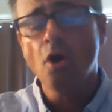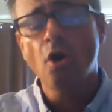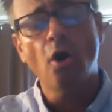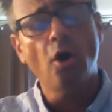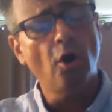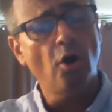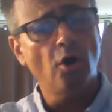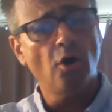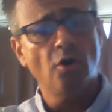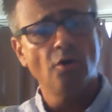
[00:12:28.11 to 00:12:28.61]

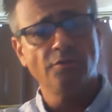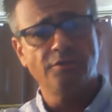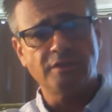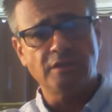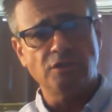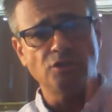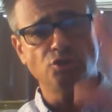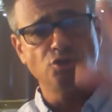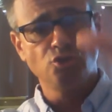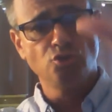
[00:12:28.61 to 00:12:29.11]
All
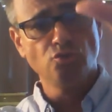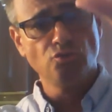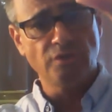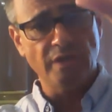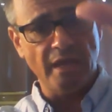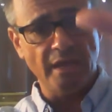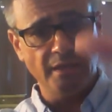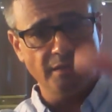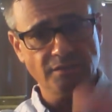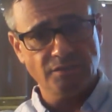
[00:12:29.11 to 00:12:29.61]
the due
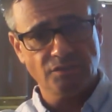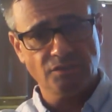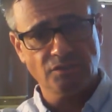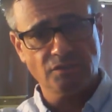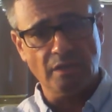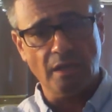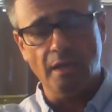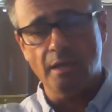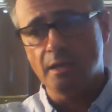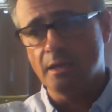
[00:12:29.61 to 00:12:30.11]
dates
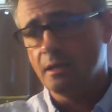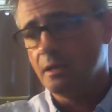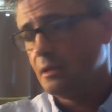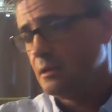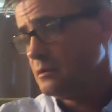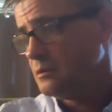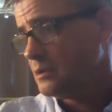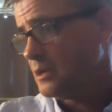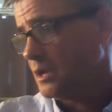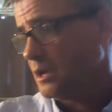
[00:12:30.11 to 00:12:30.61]

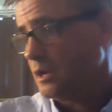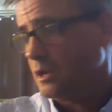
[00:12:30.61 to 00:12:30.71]
and